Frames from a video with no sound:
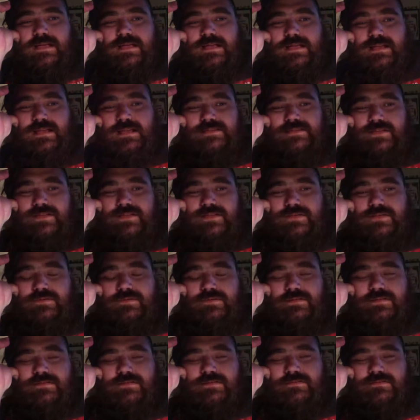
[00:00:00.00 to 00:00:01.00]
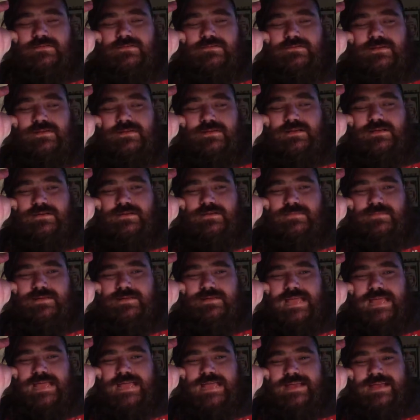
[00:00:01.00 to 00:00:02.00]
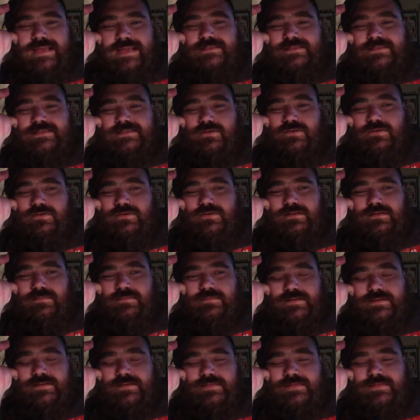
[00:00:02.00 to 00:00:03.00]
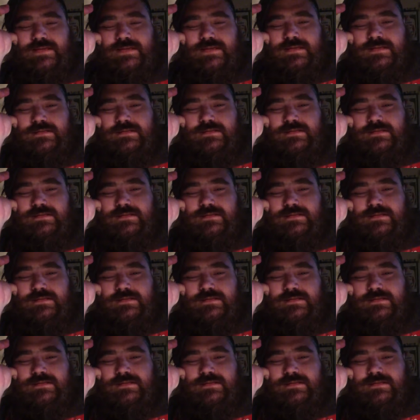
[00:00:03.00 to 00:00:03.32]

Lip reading: I tell you a little anecdote about that?